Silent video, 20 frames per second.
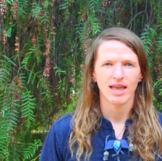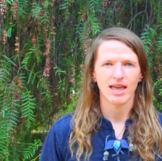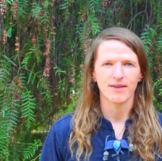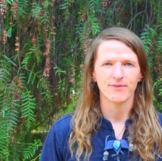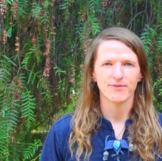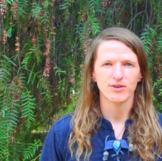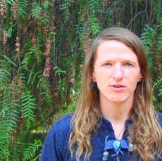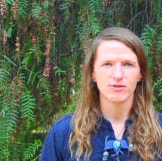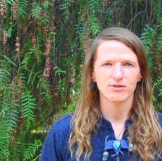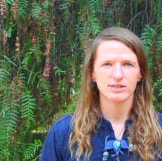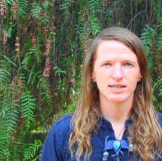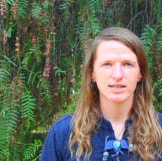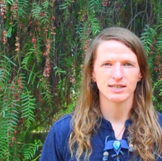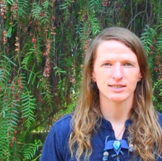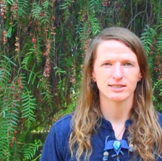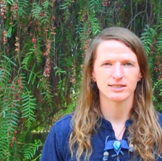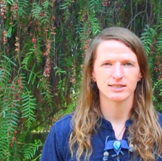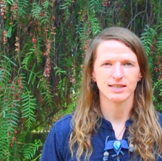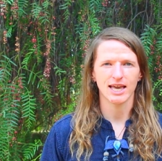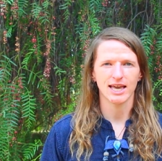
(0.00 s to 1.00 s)
if you
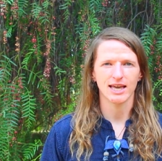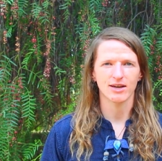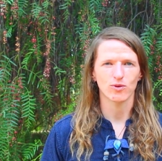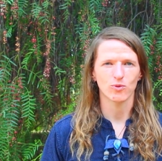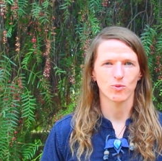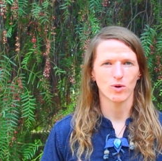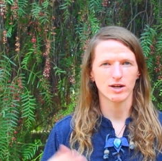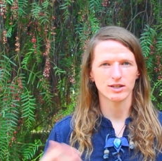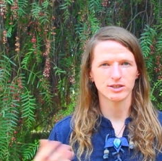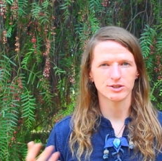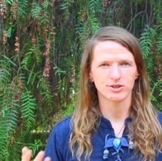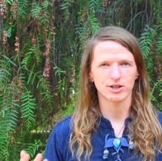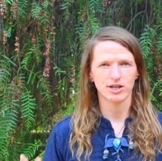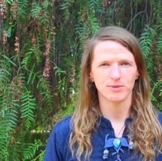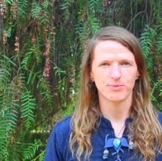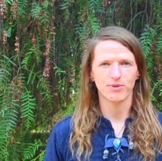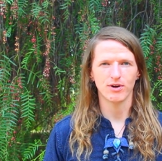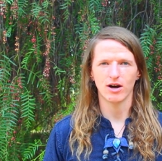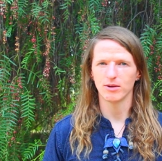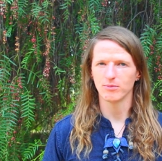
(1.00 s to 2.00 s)
just take one
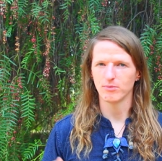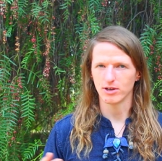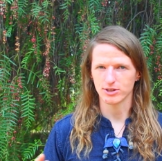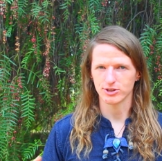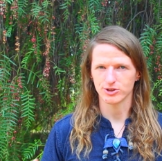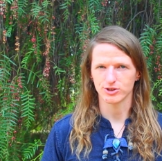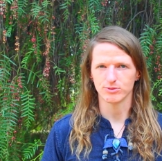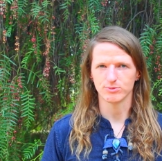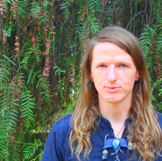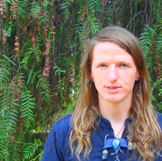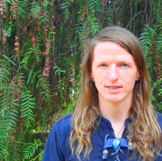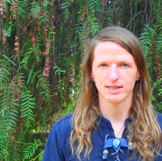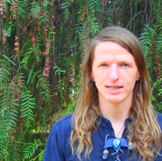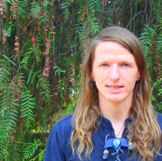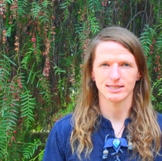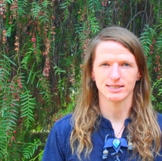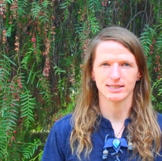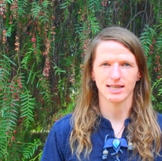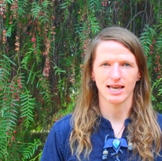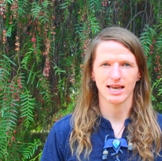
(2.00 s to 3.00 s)
trip on mushrooms,
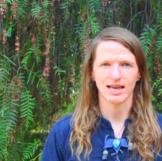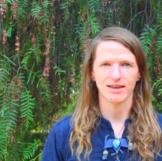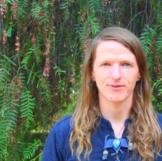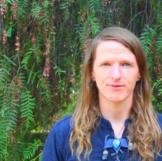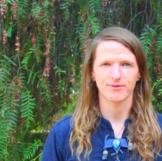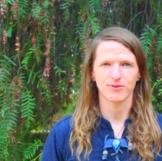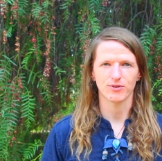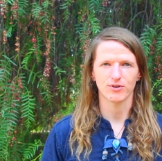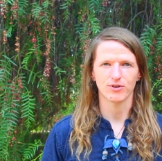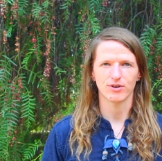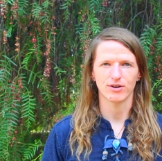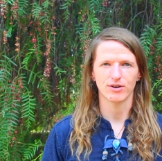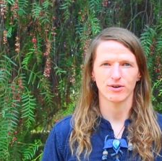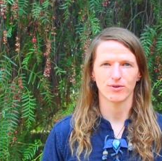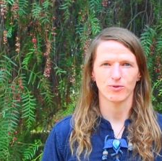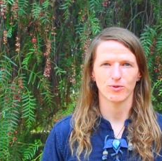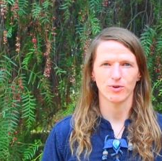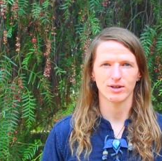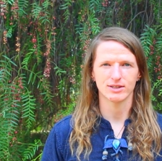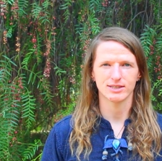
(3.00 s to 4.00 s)
let's say, for
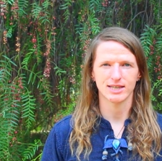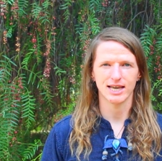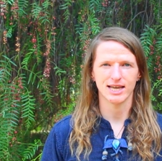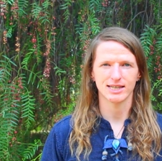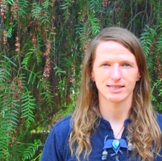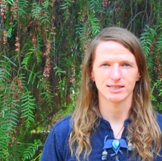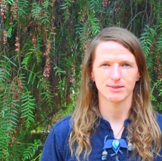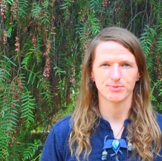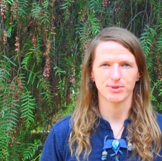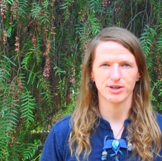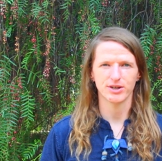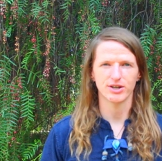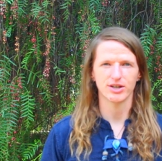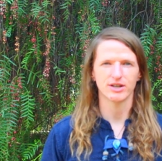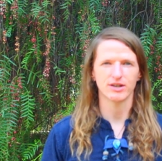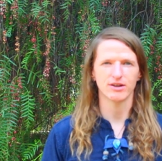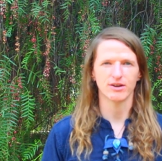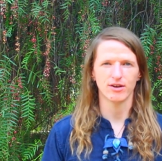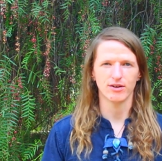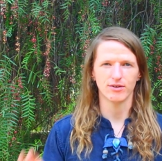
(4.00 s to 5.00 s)
what takes a
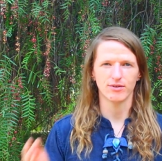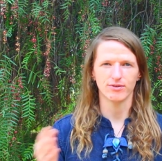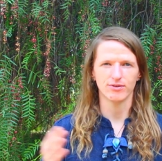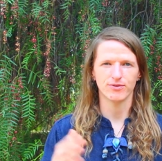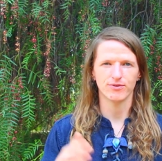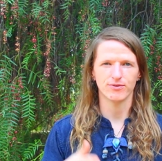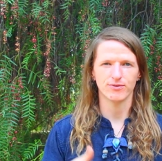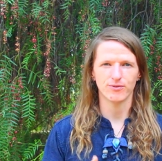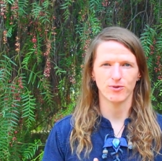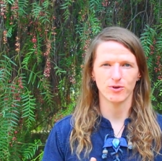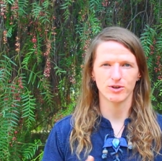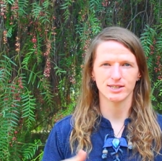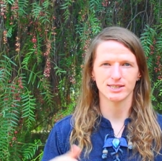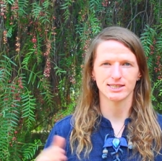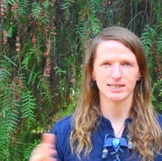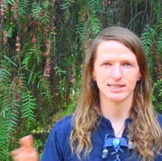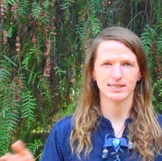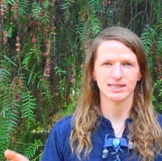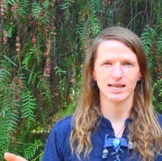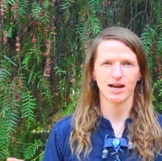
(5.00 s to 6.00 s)
period of four to
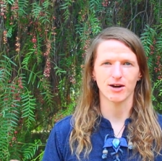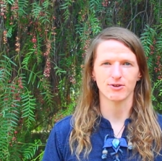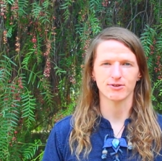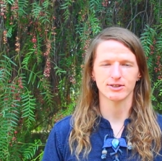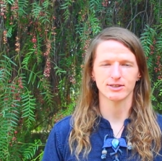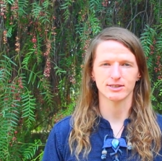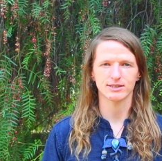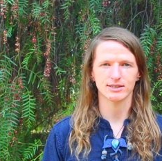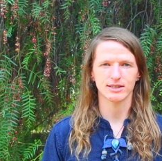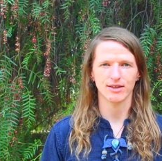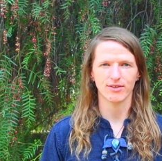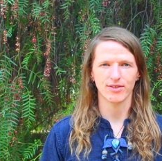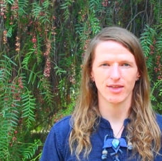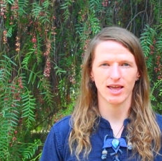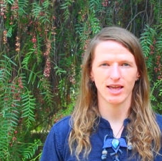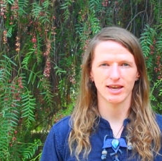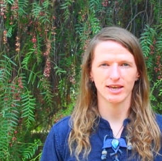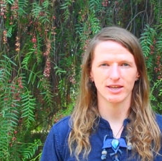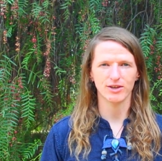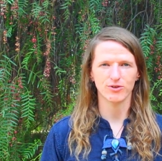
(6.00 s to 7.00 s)
six hours,
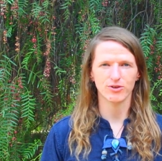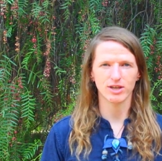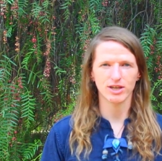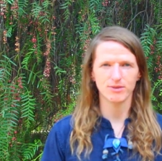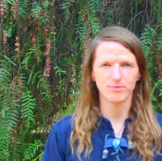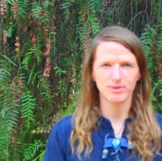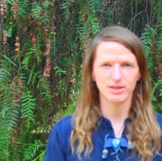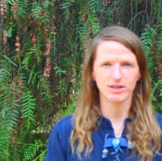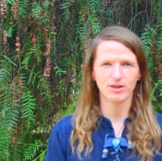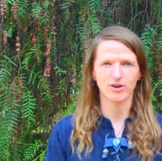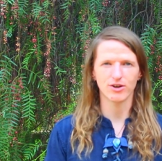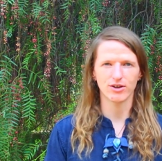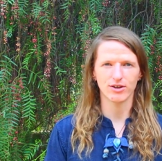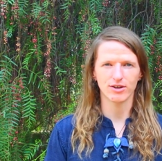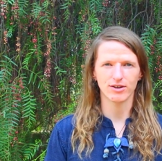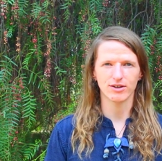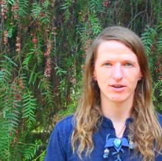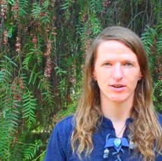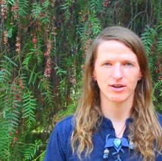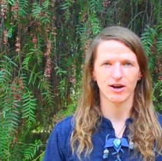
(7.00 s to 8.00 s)
then you can be
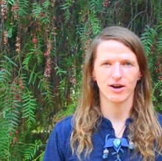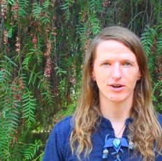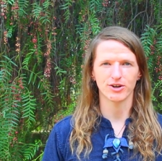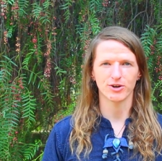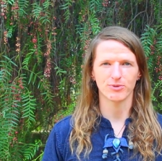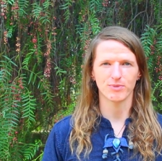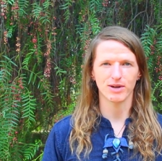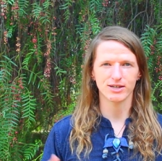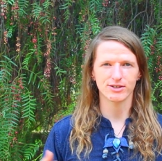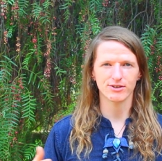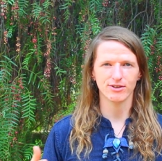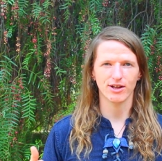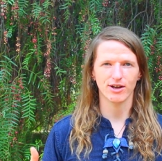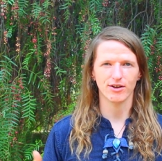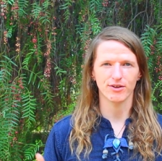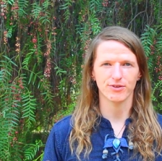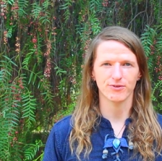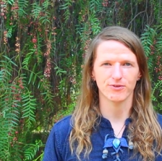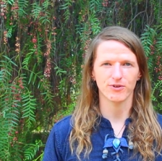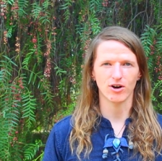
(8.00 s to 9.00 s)
good on your mental
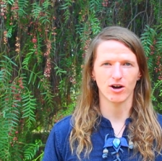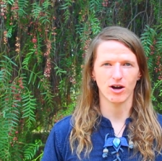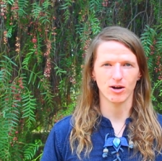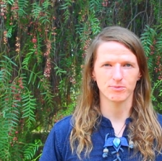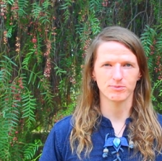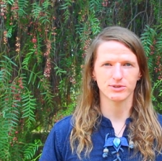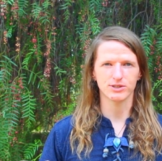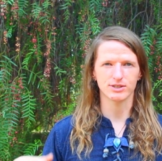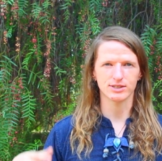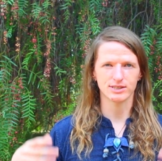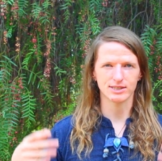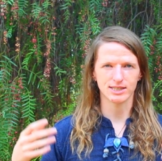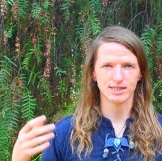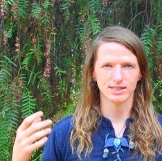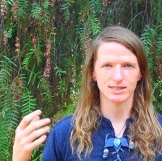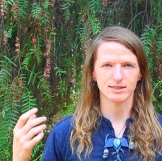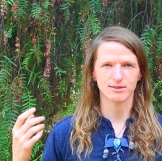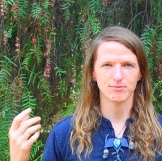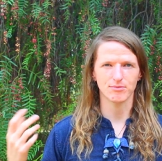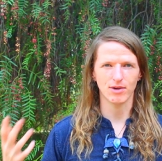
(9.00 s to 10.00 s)
health for up to
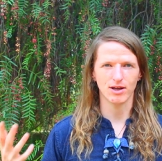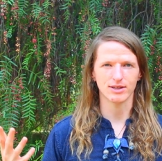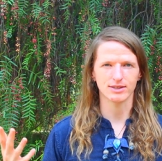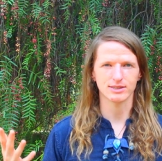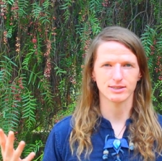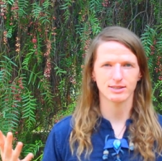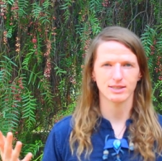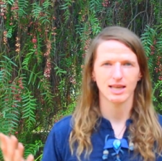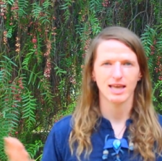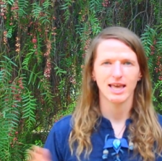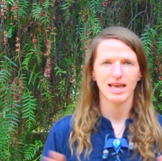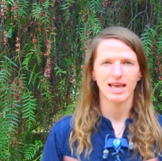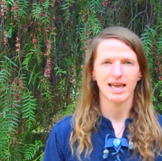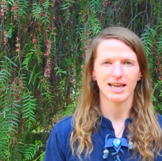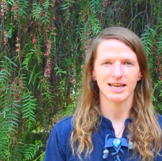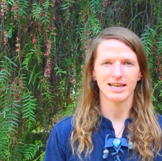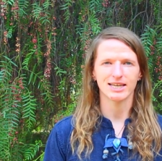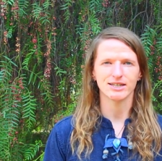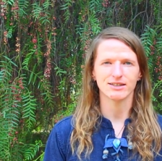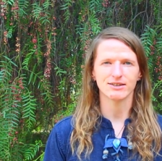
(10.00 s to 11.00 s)
six months.
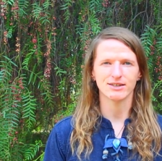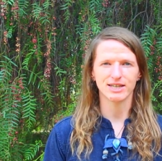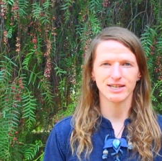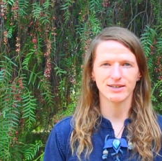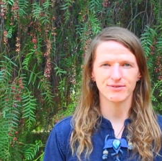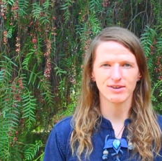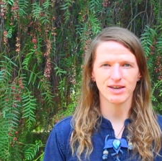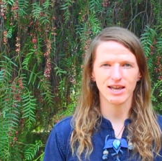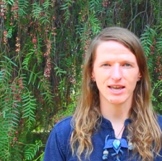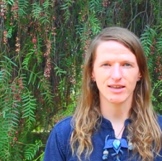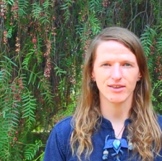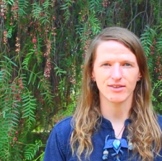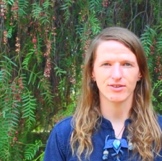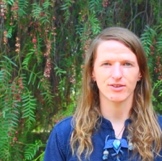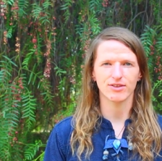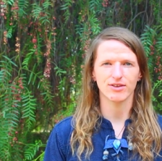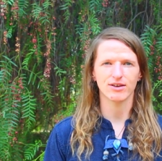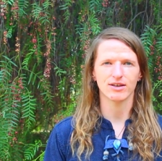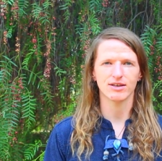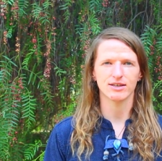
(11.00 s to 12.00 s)
It can alleviate
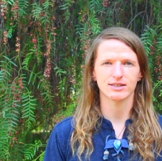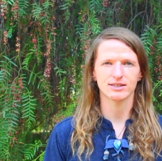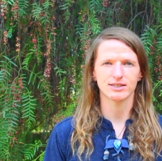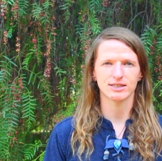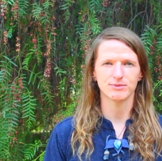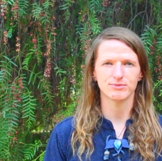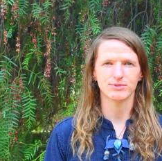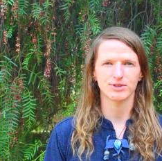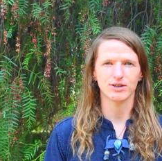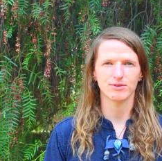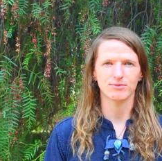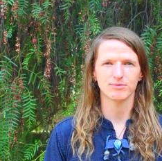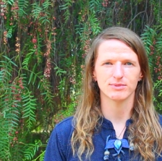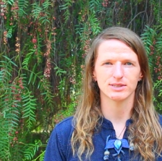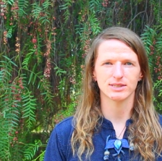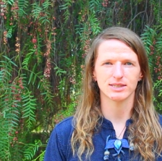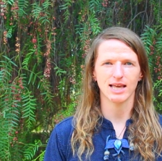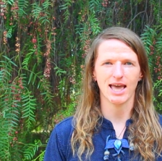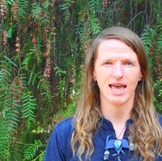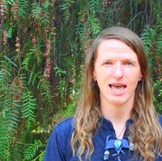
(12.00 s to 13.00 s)
the
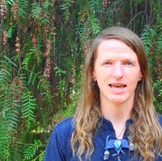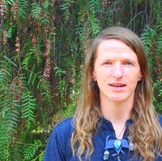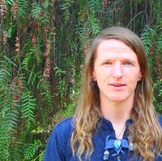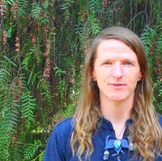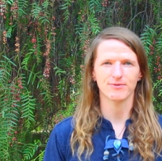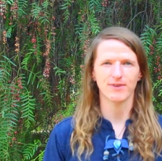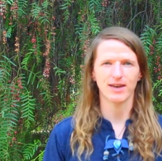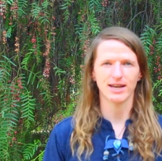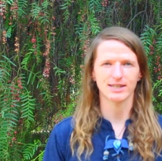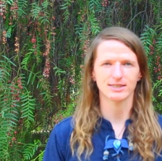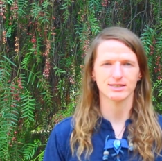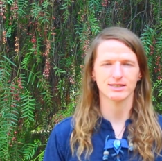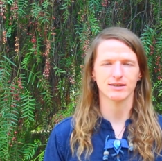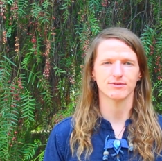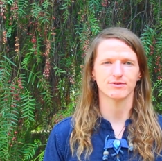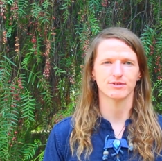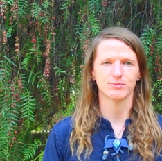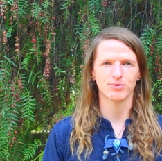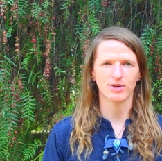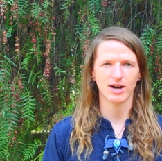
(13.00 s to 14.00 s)
symptoms and effects
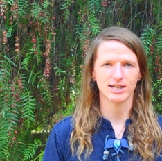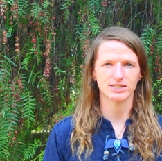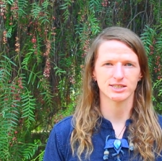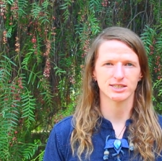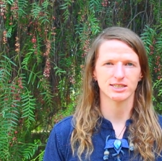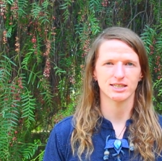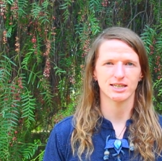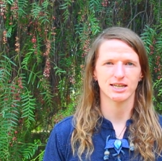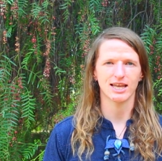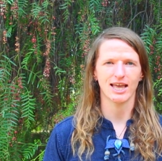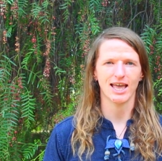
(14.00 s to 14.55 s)
of depression